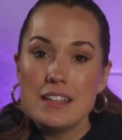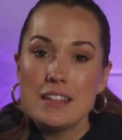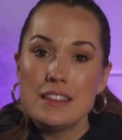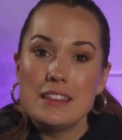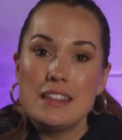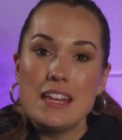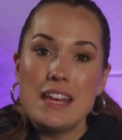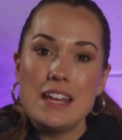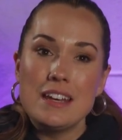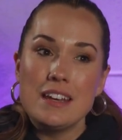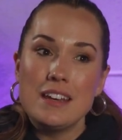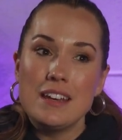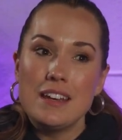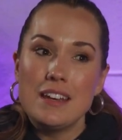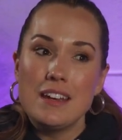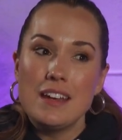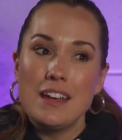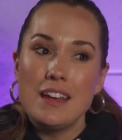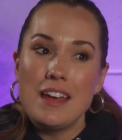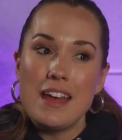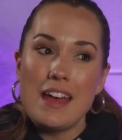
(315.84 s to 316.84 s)
then
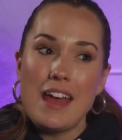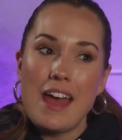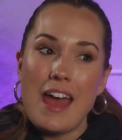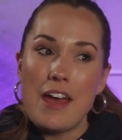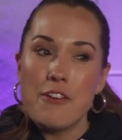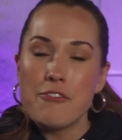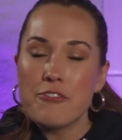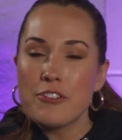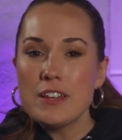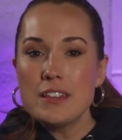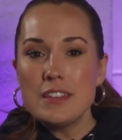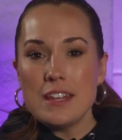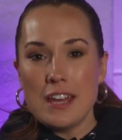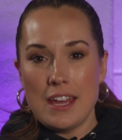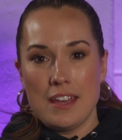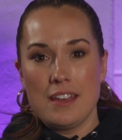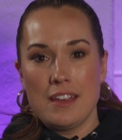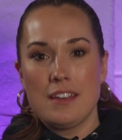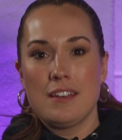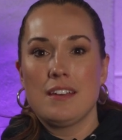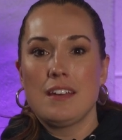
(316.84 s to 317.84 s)

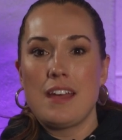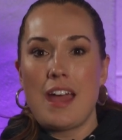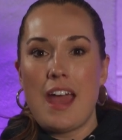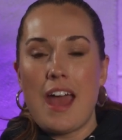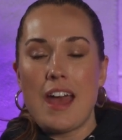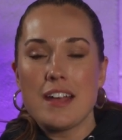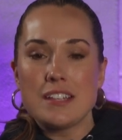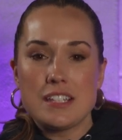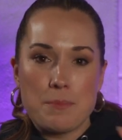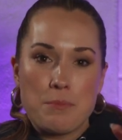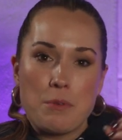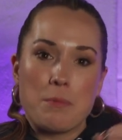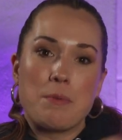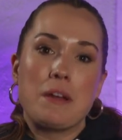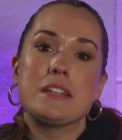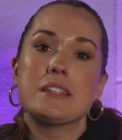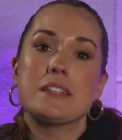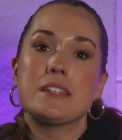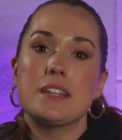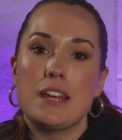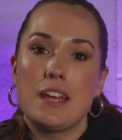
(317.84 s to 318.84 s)
everything has the
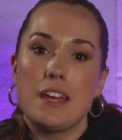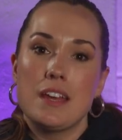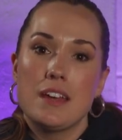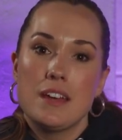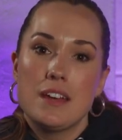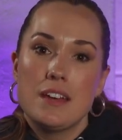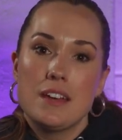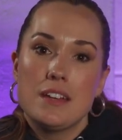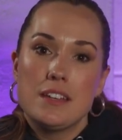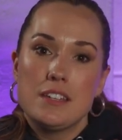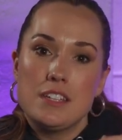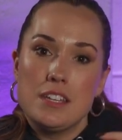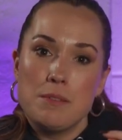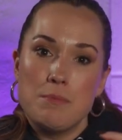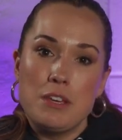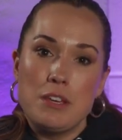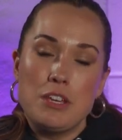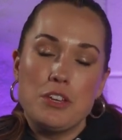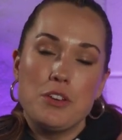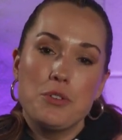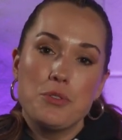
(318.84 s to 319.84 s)
propensity to be
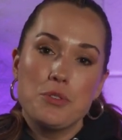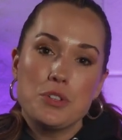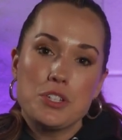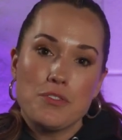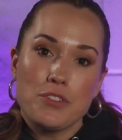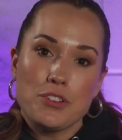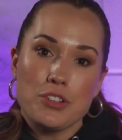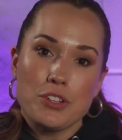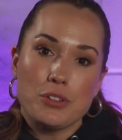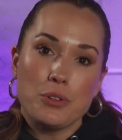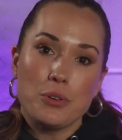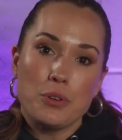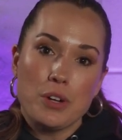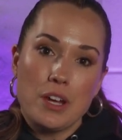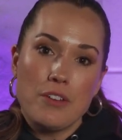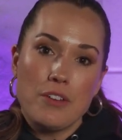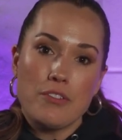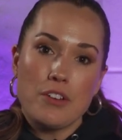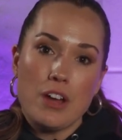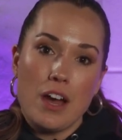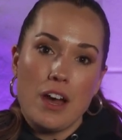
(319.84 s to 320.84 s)
used for the glory
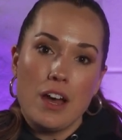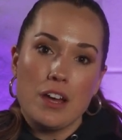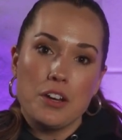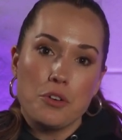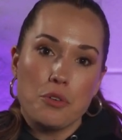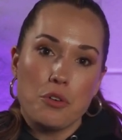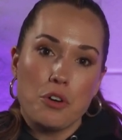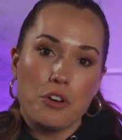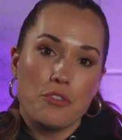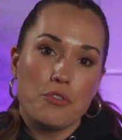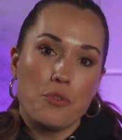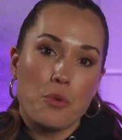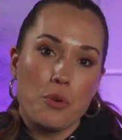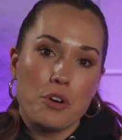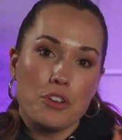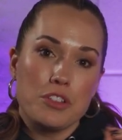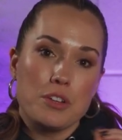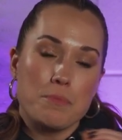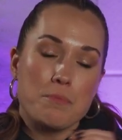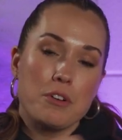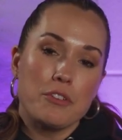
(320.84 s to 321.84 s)
of God or for
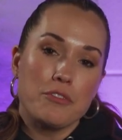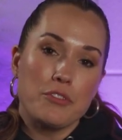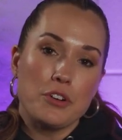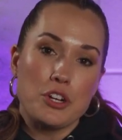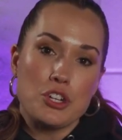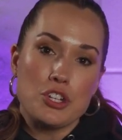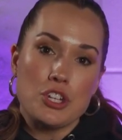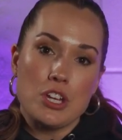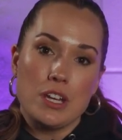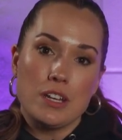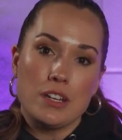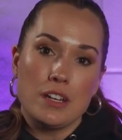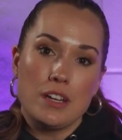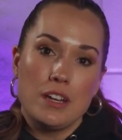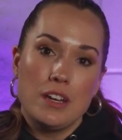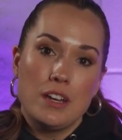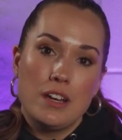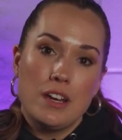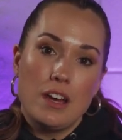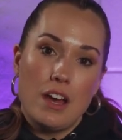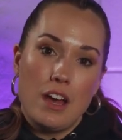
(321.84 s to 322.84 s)
the perversion
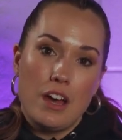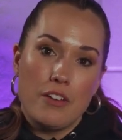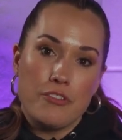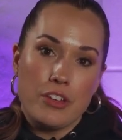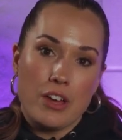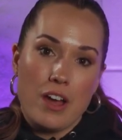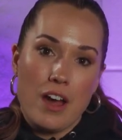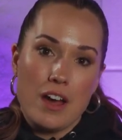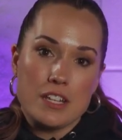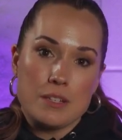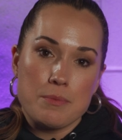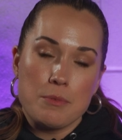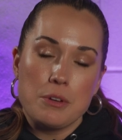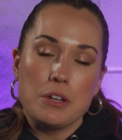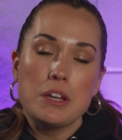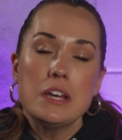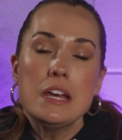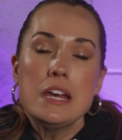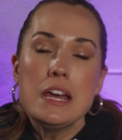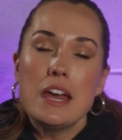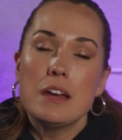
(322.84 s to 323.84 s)
of the gospel.
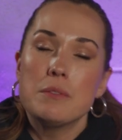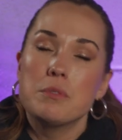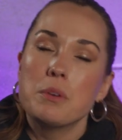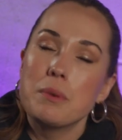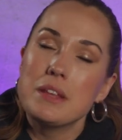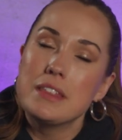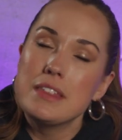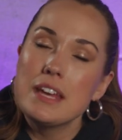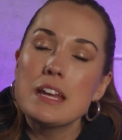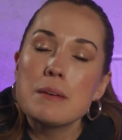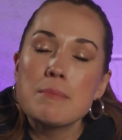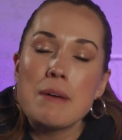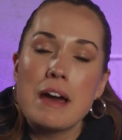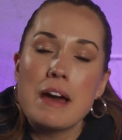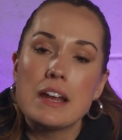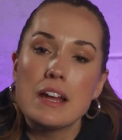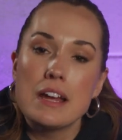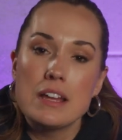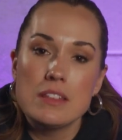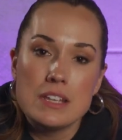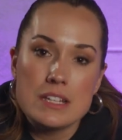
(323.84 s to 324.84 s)
And when we think about
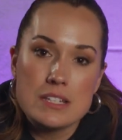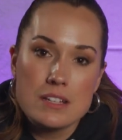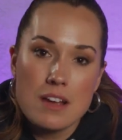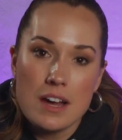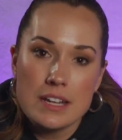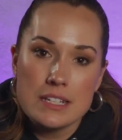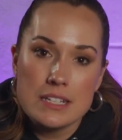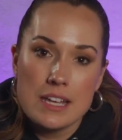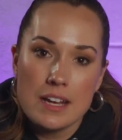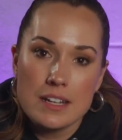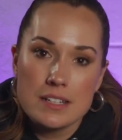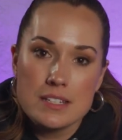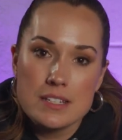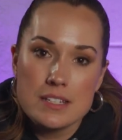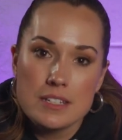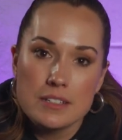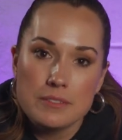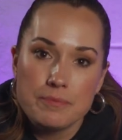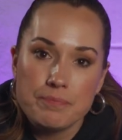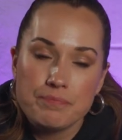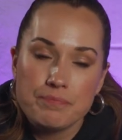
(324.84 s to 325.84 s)
it in this context,